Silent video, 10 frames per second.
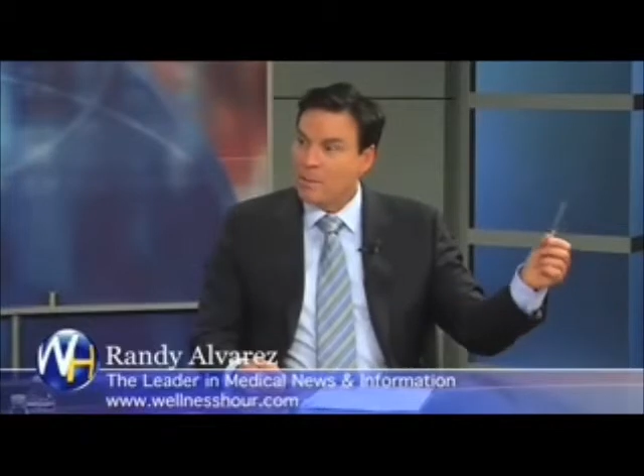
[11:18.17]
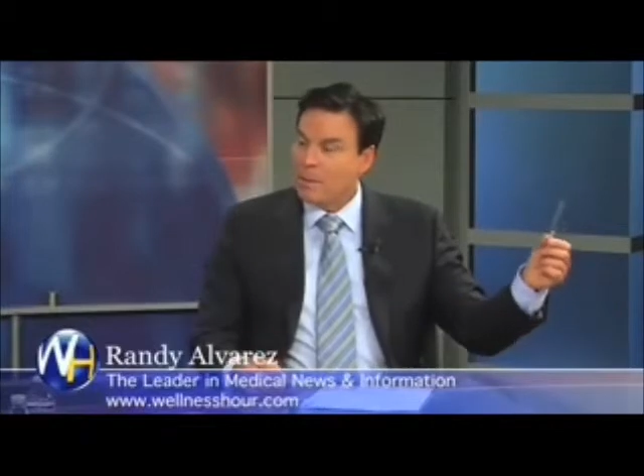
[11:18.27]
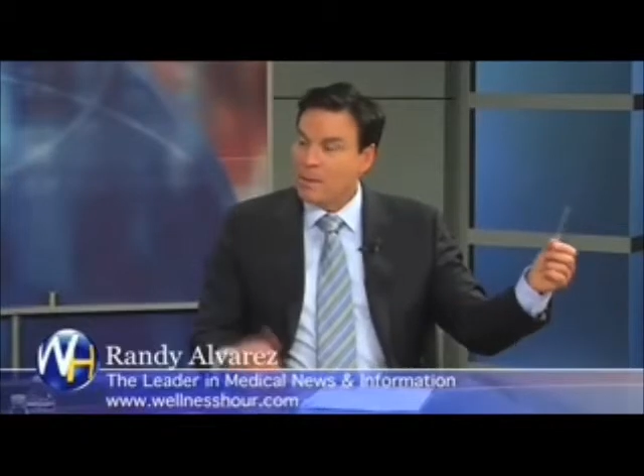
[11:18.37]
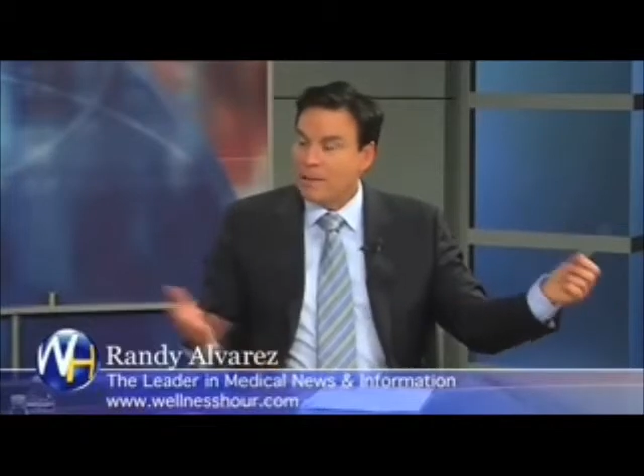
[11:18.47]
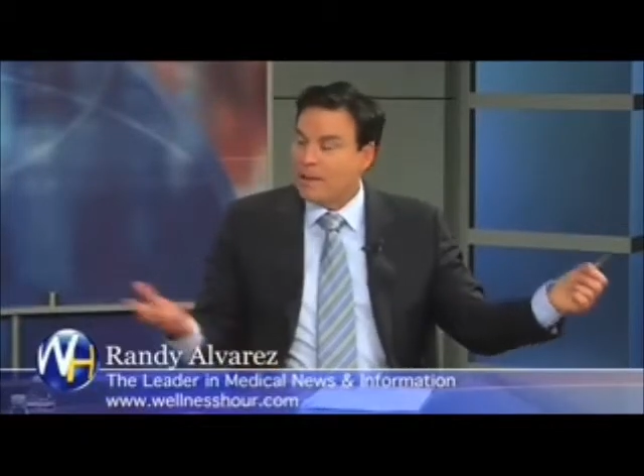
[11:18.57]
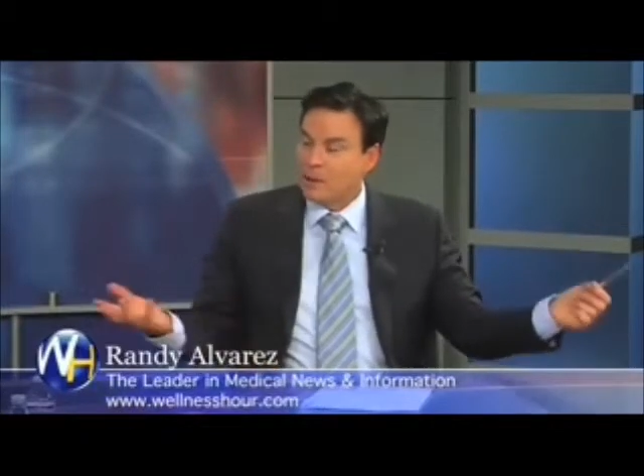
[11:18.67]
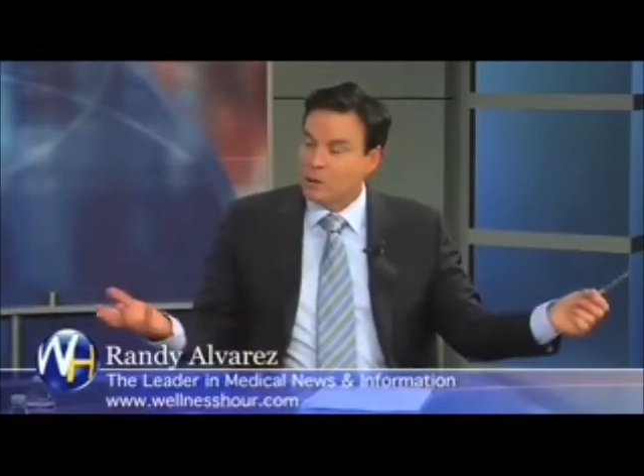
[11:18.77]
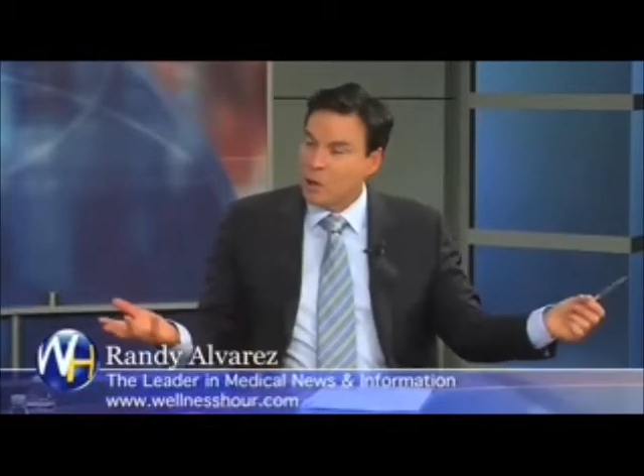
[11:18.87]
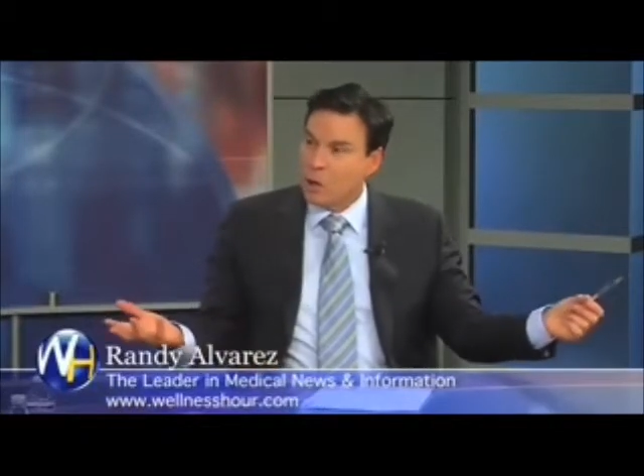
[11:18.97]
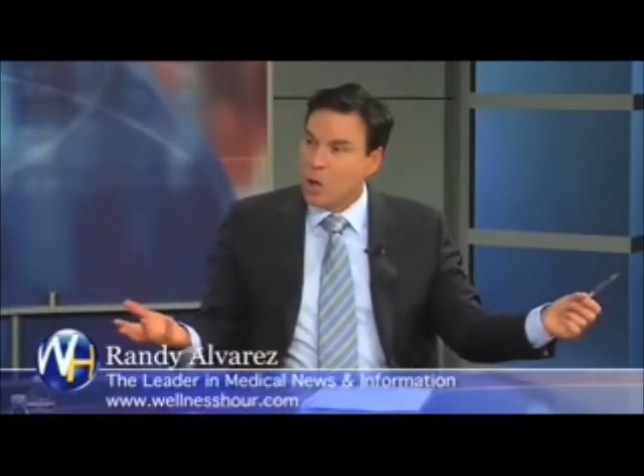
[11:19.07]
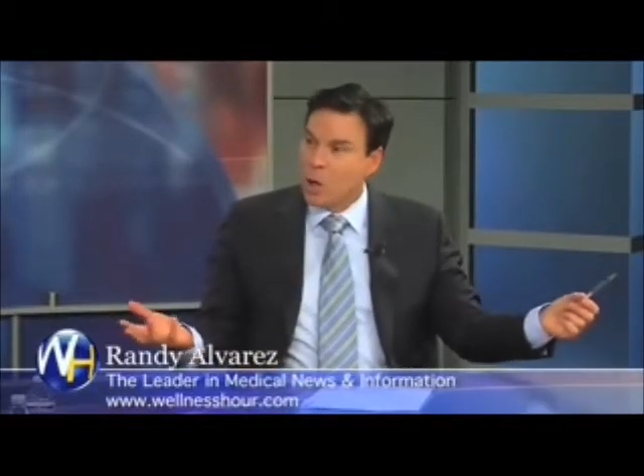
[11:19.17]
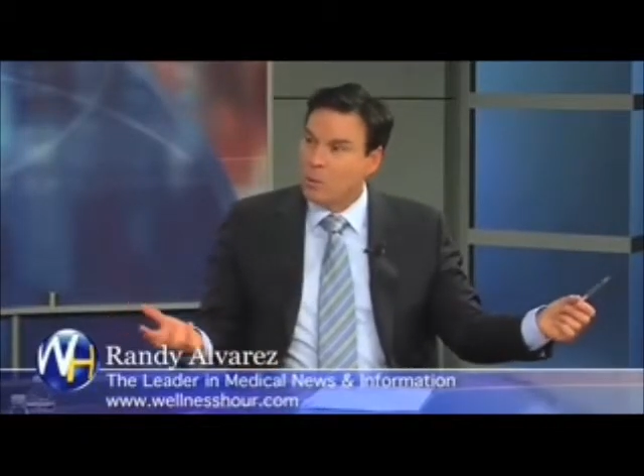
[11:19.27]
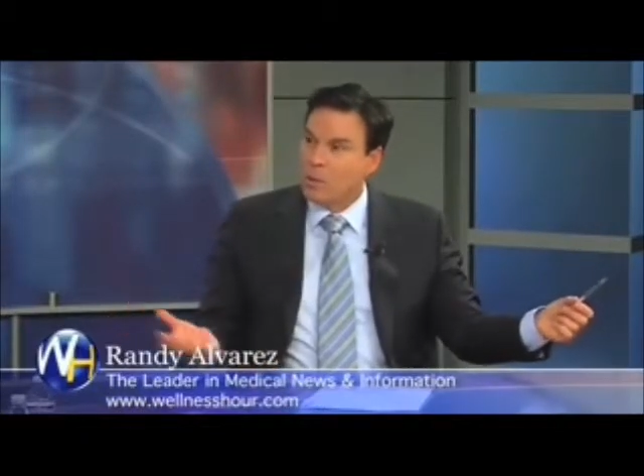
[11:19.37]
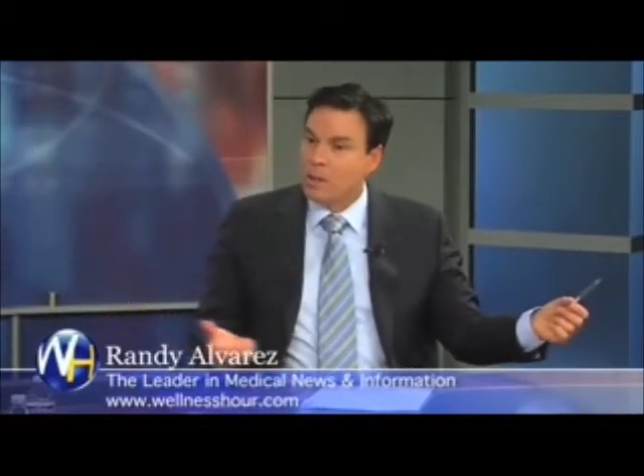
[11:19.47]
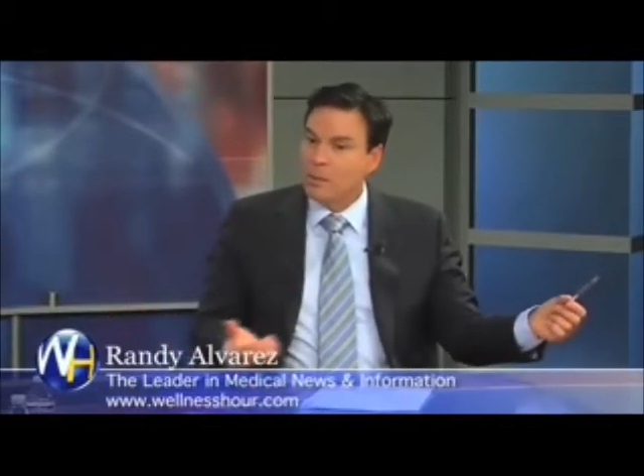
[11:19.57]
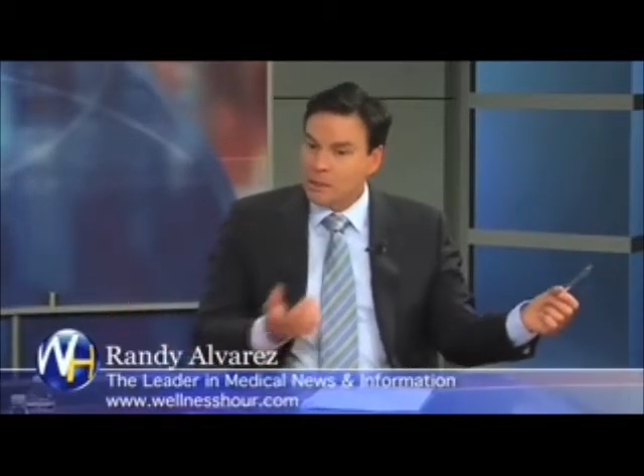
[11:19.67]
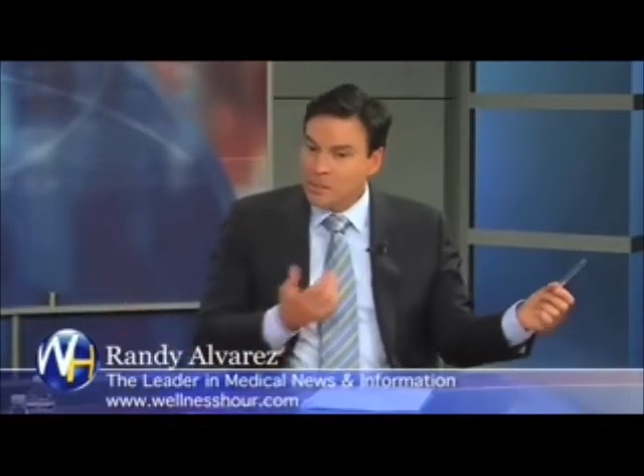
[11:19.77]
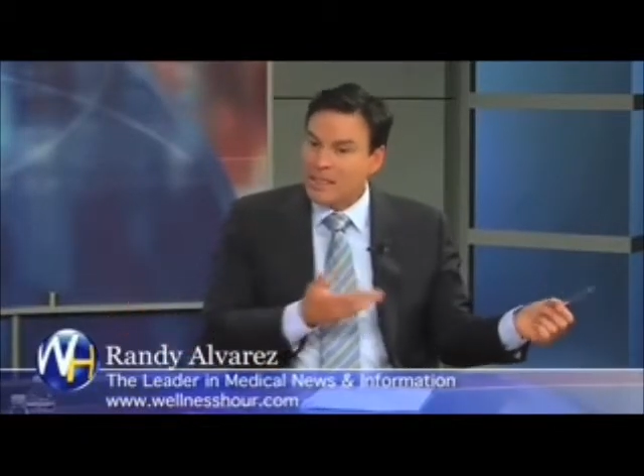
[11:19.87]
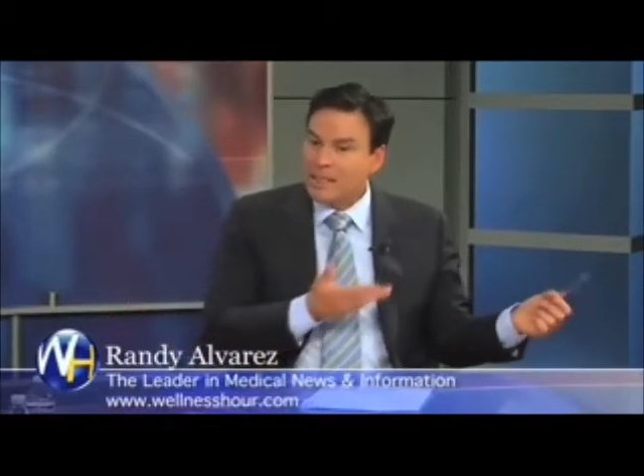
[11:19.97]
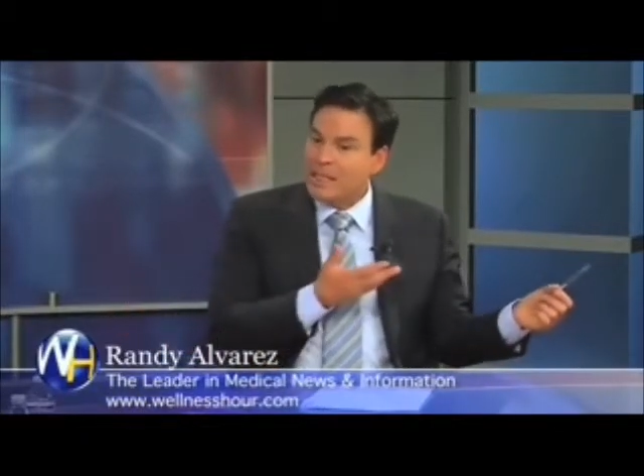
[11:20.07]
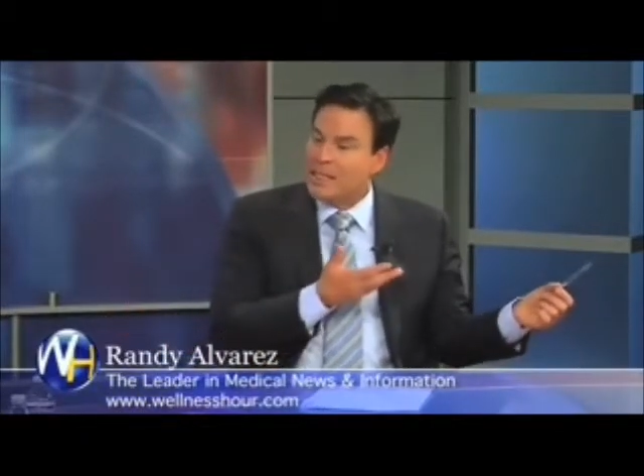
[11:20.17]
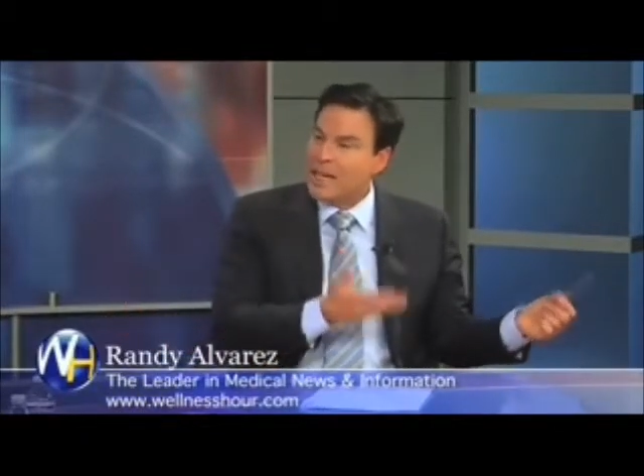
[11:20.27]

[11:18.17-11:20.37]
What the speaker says: maybe they think there's no hope, but especially to